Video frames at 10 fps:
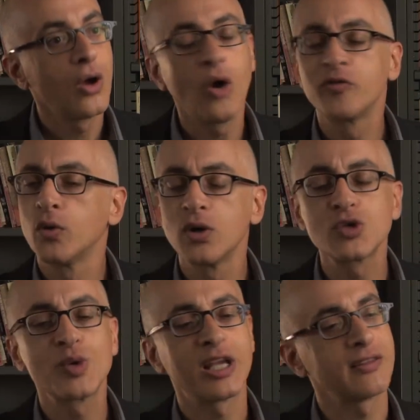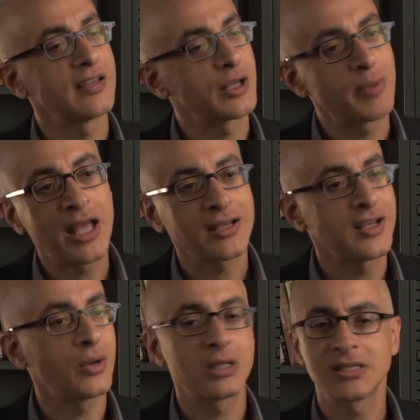Of course, we can think back
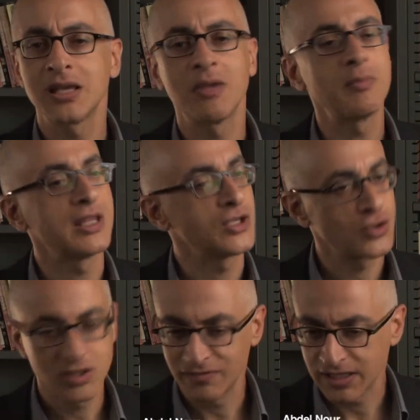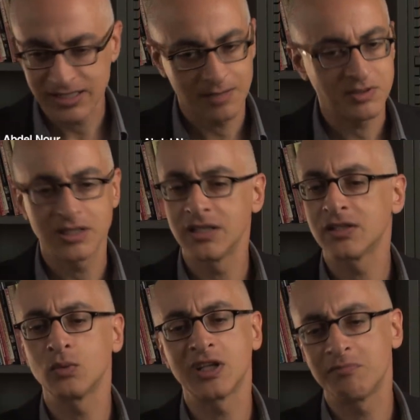now and say maybe they should have accepted it,
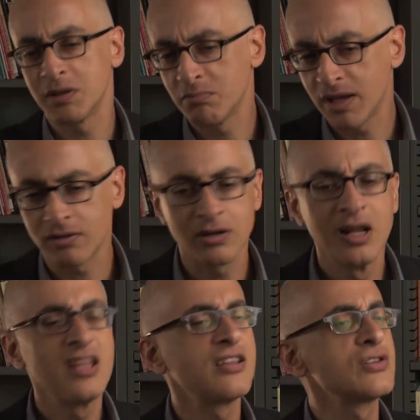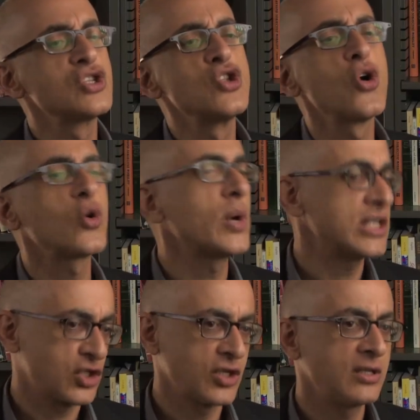it would have been better. There is no
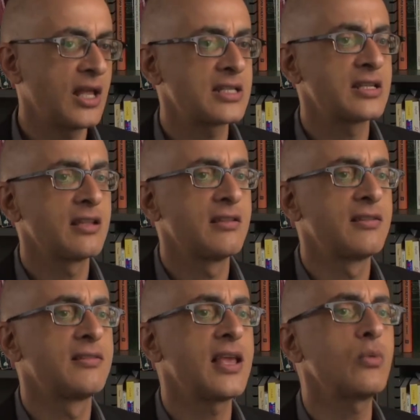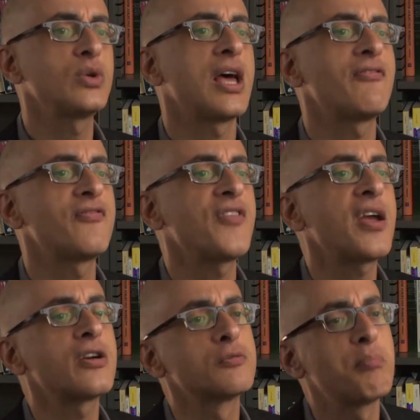question that they would have
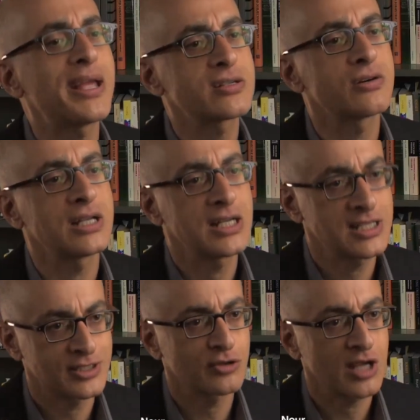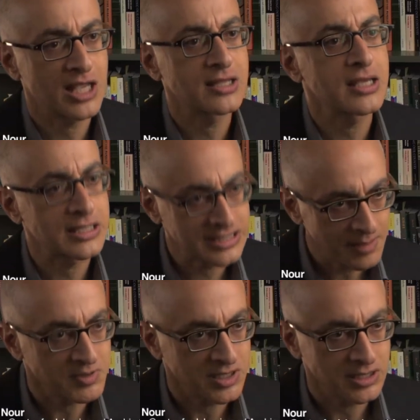fared better in history had they
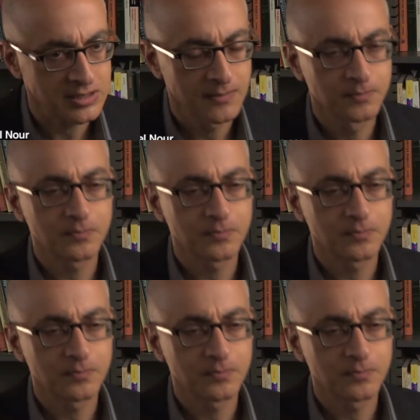accepted it.